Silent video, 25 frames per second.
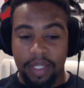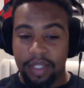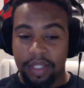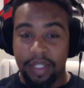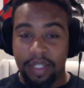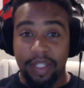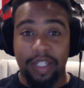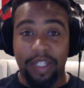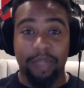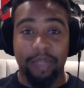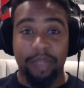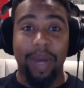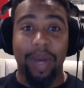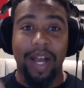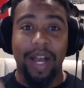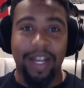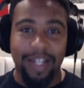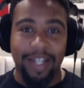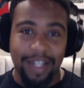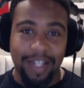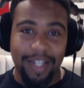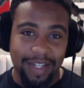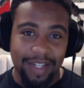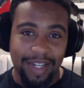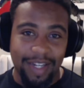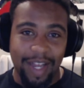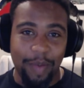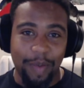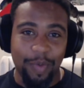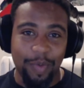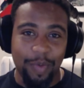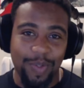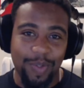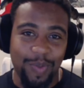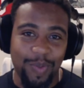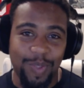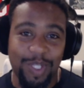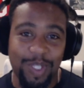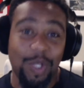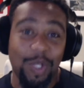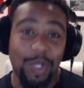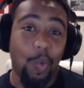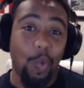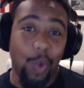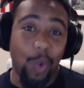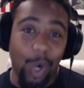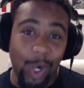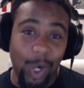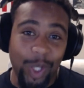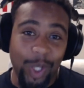despondent. Was the
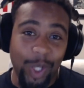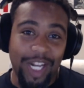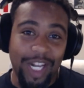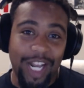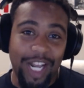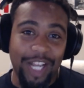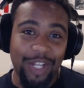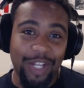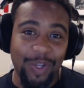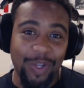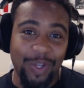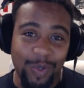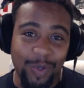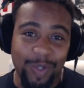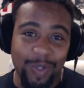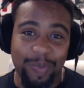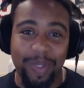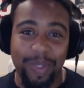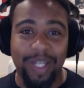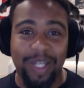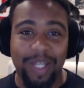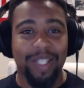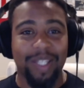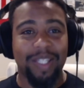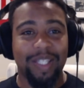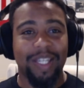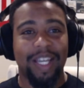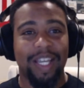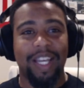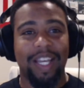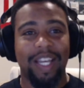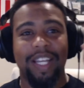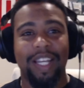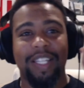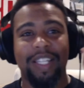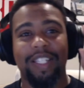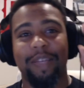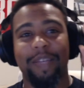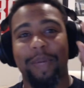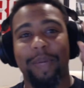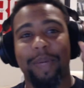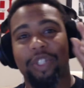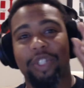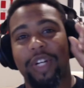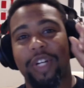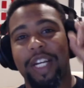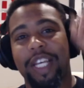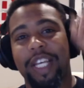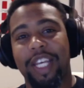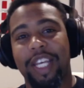word that I used, because somebody
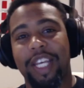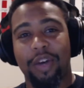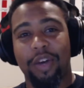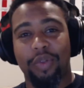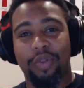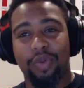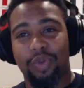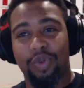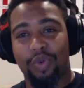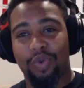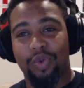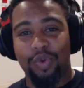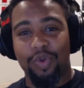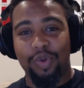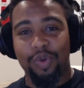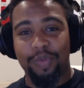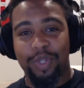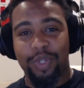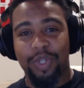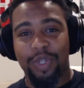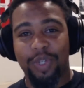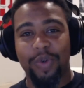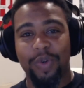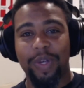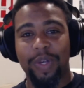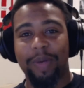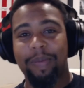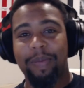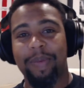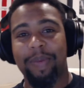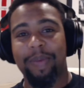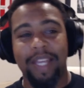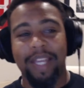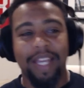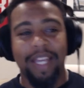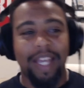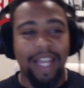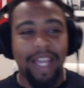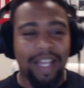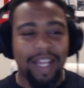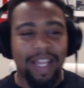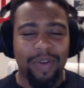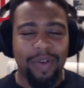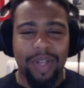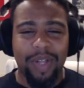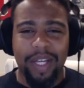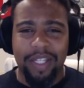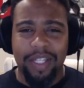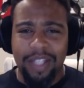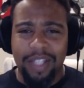tried to yell through the room to him, and they
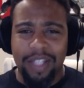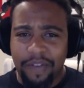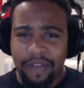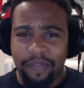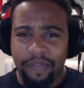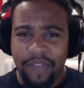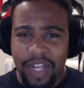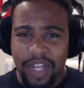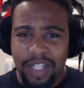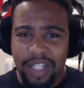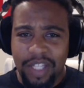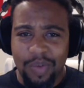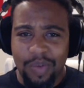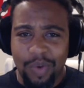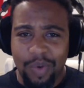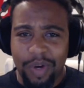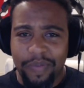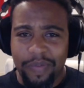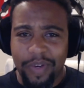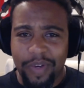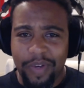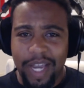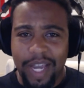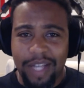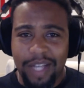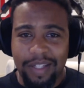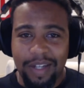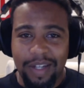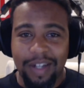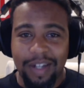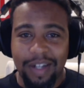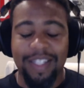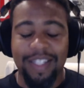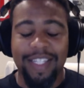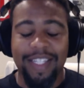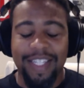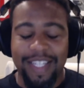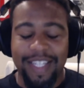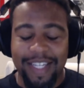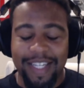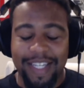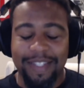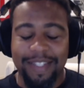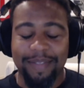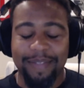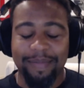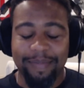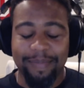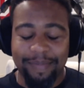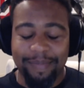were like, is that a fancy word for can't talk? I was like,
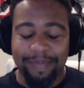yes.